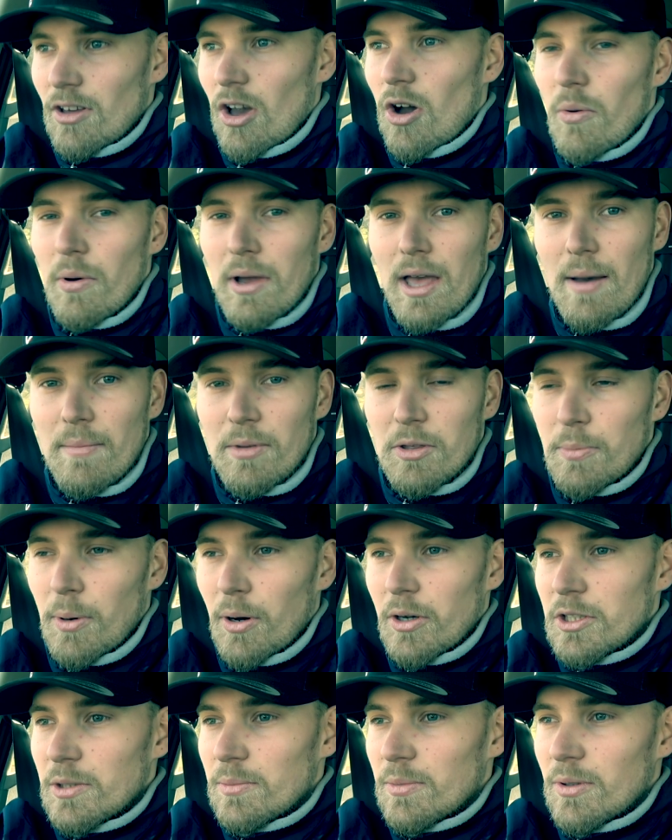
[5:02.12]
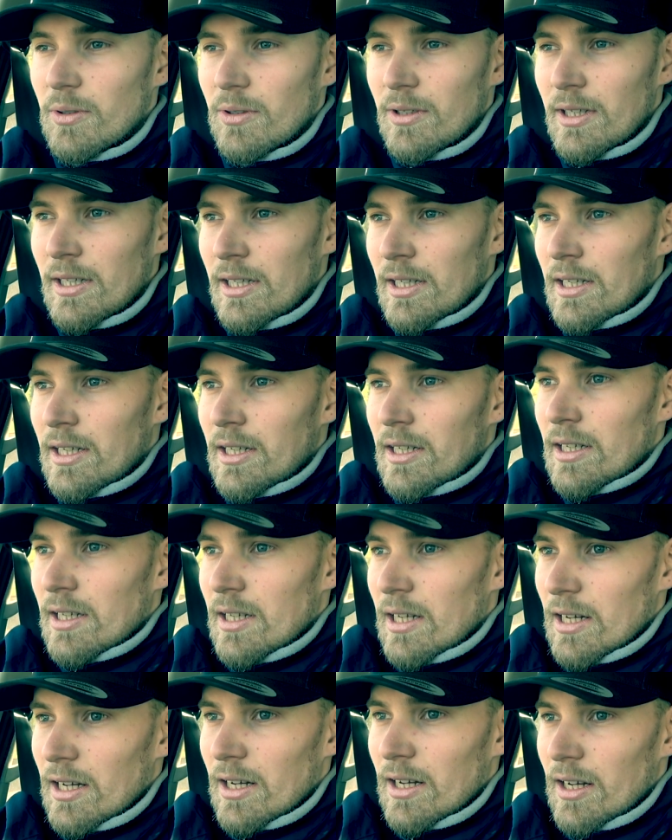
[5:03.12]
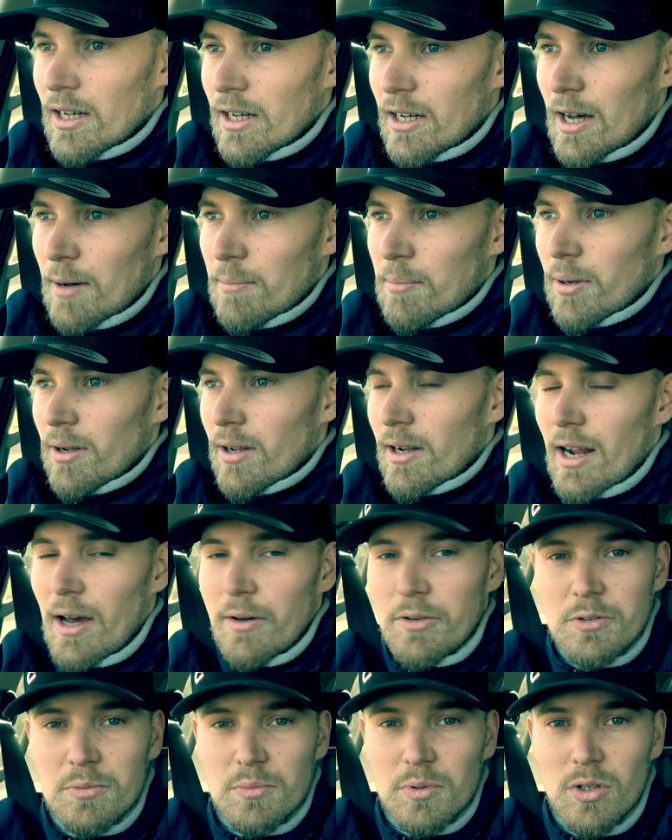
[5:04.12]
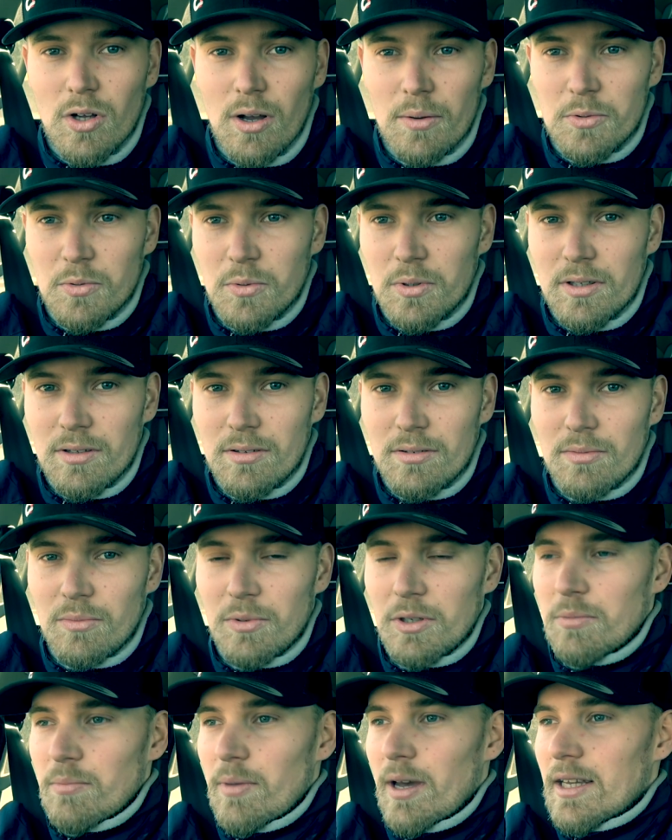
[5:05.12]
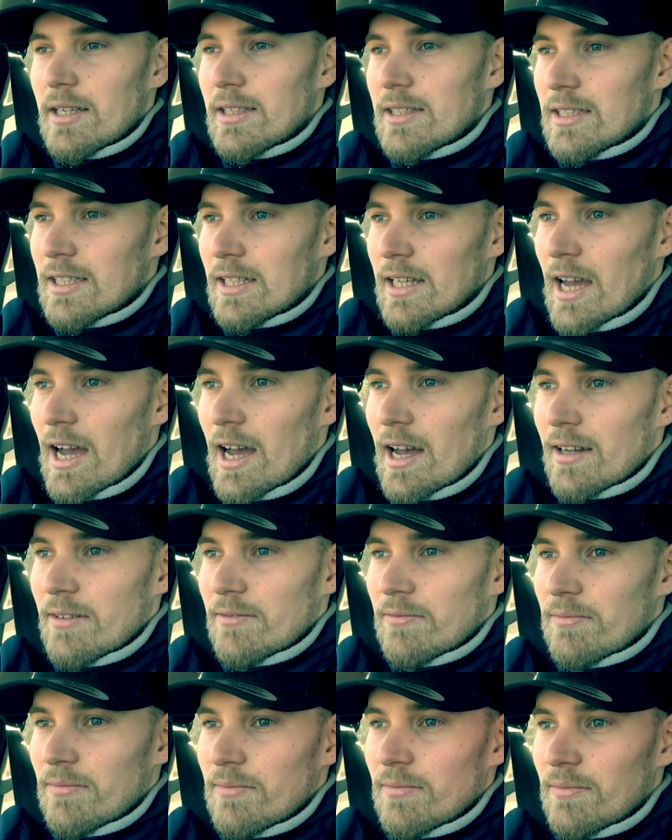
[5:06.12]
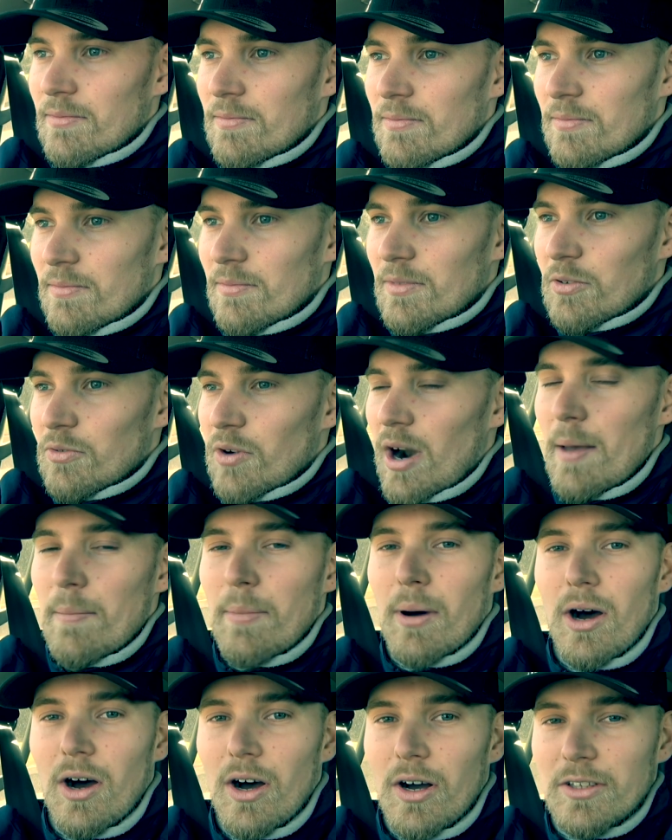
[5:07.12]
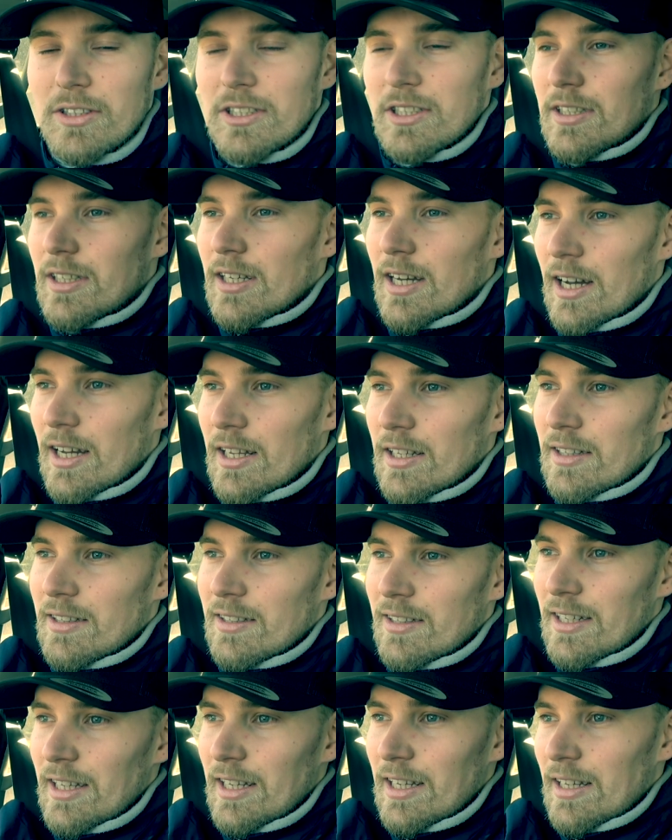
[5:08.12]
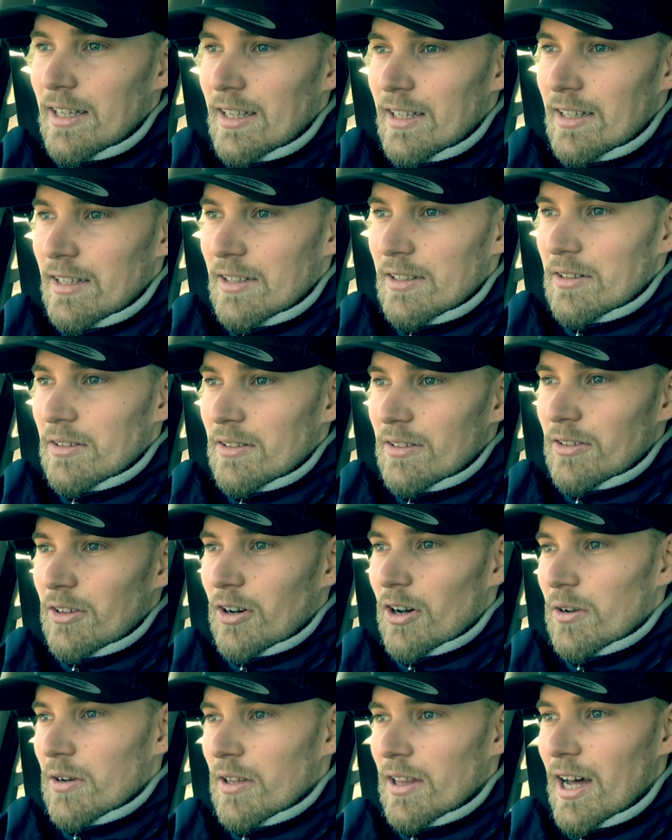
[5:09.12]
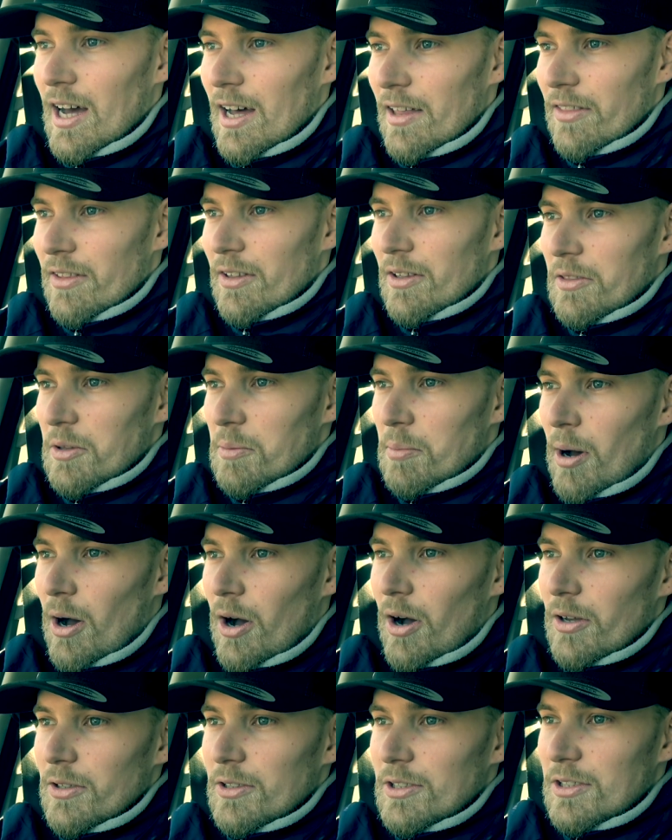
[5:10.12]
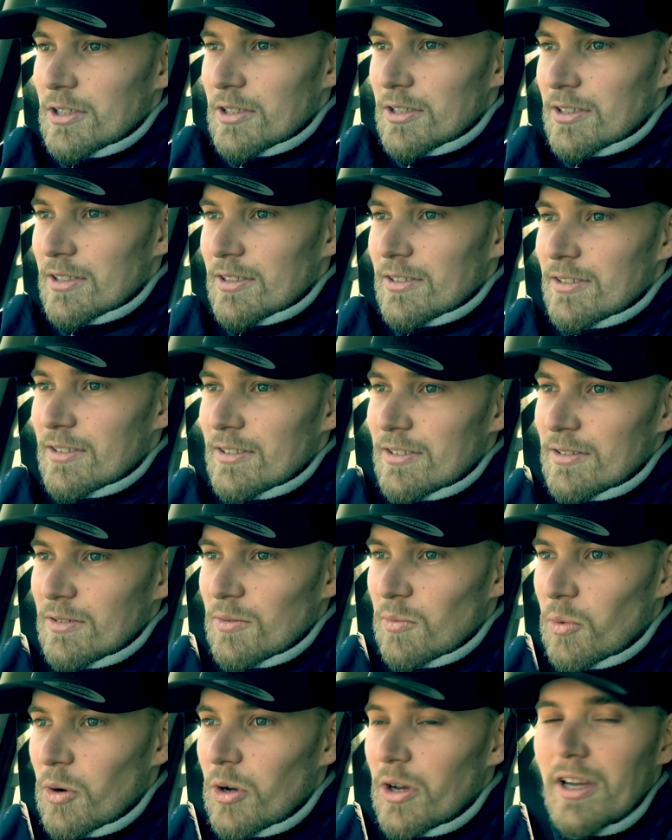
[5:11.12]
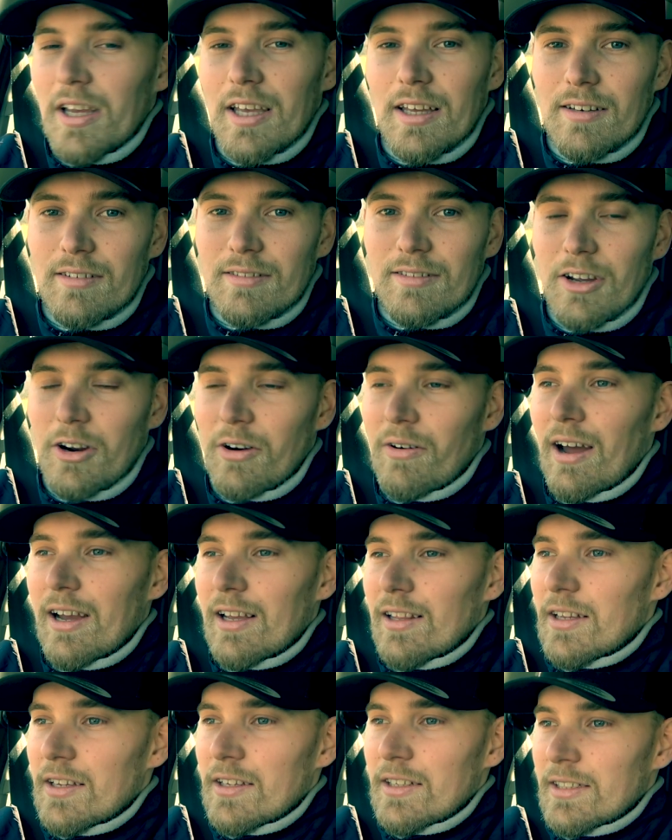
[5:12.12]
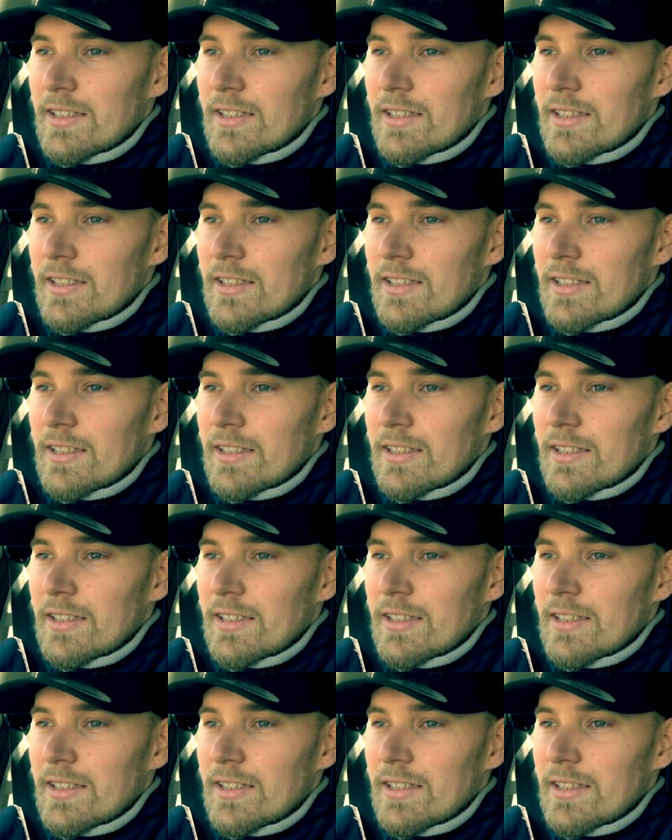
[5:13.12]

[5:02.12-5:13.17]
OEM as possible. I'm pulling out some stops with mates to get the right parts and not only that, the parts working correctly.